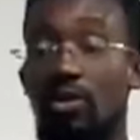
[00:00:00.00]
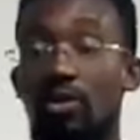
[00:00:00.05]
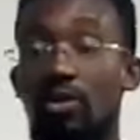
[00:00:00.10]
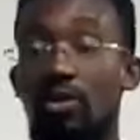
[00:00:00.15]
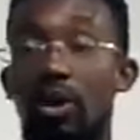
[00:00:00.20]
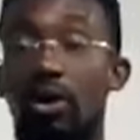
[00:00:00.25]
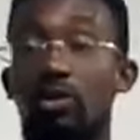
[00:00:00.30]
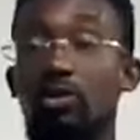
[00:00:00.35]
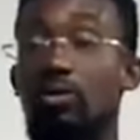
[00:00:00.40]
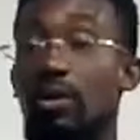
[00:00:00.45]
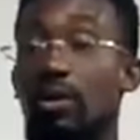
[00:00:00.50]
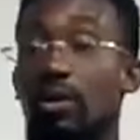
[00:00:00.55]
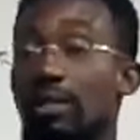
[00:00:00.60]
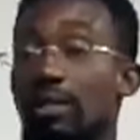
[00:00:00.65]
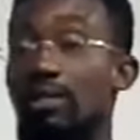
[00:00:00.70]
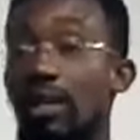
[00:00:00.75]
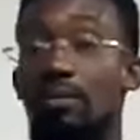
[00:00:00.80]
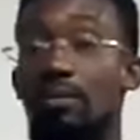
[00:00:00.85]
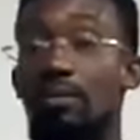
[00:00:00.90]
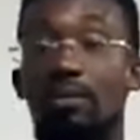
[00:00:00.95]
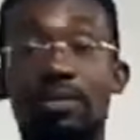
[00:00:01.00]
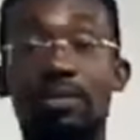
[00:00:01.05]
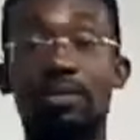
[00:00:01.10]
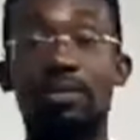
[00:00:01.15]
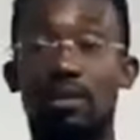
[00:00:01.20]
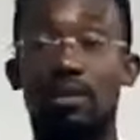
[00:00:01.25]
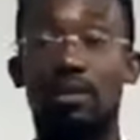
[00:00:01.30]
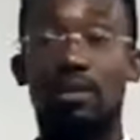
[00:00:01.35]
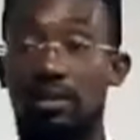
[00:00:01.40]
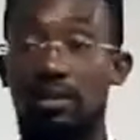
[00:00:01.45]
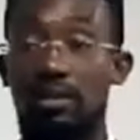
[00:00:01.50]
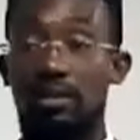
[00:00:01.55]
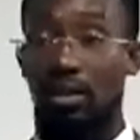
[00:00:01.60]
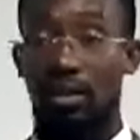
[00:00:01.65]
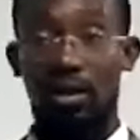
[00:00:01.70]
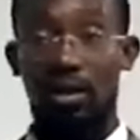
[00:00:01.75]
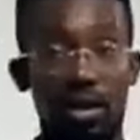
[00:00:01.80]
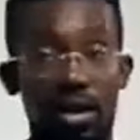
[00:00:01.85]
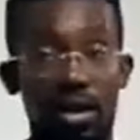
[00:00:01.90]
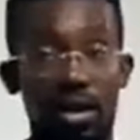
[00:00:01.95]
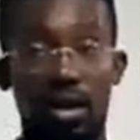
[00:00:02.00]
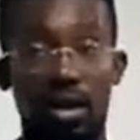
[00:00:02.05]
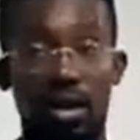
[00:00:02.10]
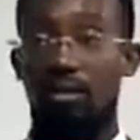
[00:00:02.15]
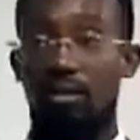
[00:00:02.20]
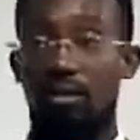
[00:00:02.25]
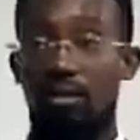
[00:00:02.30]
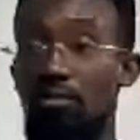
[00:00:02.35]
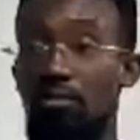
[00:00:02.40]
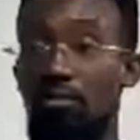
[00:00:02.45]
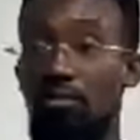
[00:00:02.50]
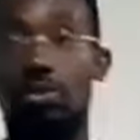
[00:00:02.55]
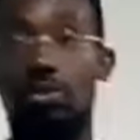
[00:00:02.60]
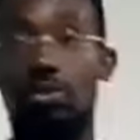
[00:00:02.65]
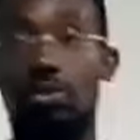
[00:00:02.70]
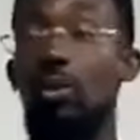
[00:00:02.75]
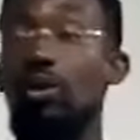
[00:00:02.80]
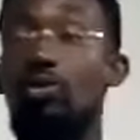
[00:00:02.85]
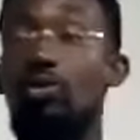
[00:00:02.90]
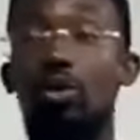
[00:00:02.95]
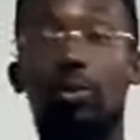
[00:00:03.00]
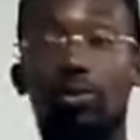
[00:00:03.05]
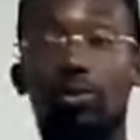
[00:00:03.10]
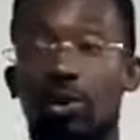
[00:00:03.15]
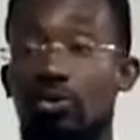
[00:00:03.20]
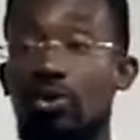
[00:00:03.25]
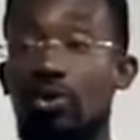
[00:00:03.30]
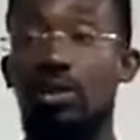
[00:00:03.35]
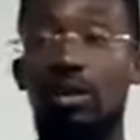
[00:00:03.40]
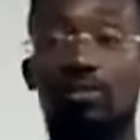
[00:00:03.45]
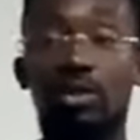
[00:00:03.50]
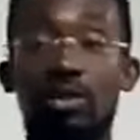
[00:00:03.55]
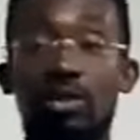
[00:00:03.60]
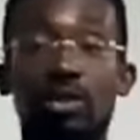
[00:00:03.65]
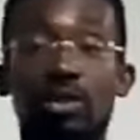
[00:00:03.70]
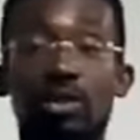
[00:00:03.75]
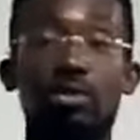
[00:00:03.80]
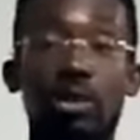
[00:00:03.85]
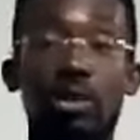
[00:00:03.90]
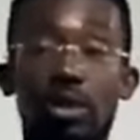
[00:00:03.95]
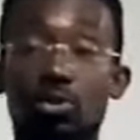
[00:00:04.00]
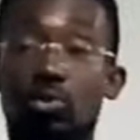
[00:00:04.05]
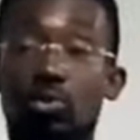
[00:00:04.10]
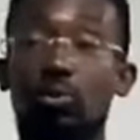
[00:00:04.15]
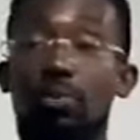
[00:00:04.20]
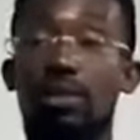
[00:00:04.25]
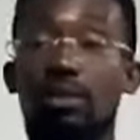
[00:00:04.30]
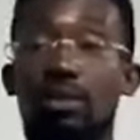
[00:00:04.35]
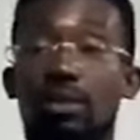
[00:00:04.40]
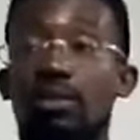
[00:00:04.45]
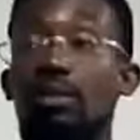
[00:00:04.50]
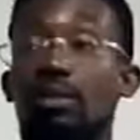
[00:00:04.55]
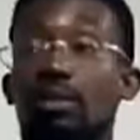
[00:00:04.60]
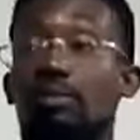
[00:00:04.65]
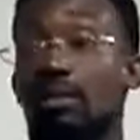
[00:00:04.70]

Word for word: Don't lose more than 10%. You know, when you open your trade every day, you take 2%.